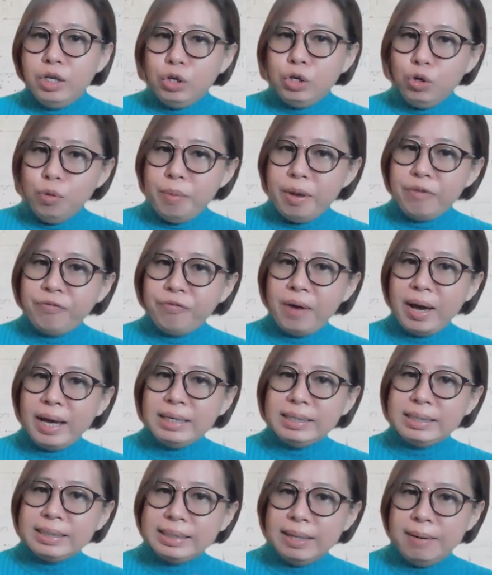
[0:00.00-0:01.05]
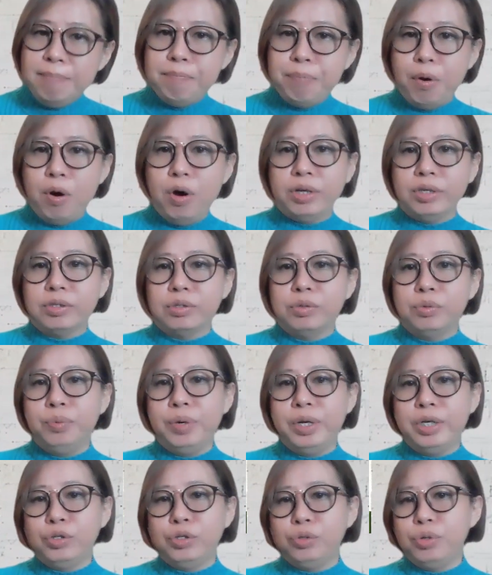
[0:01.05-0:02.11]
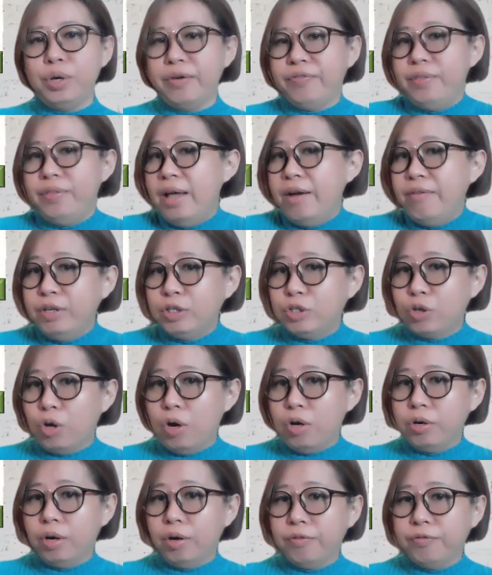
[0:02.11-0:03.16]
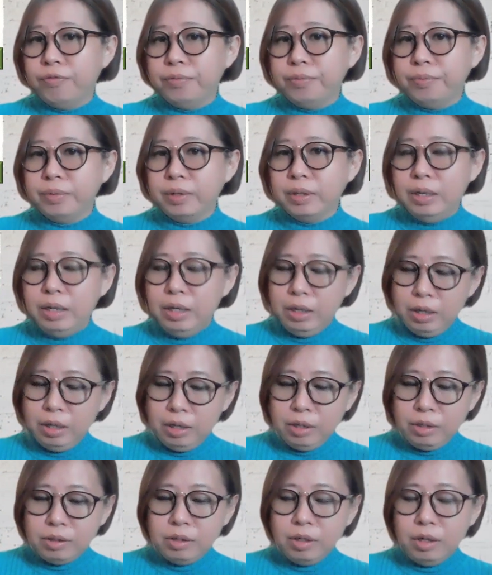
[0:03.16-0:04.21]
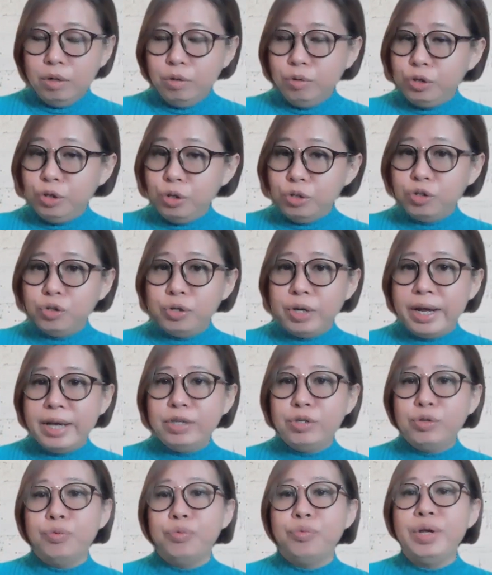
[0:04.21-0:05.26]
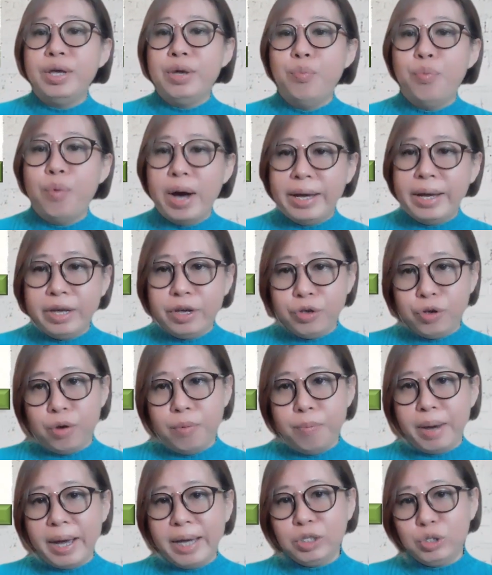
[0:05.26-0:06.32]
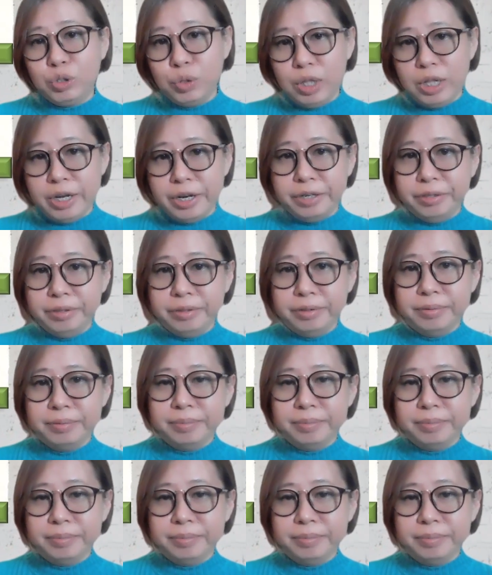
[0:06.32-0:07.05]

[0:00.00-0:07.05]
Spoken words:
You may find some points which you have never thought of. So use today to rewire your mind to learn.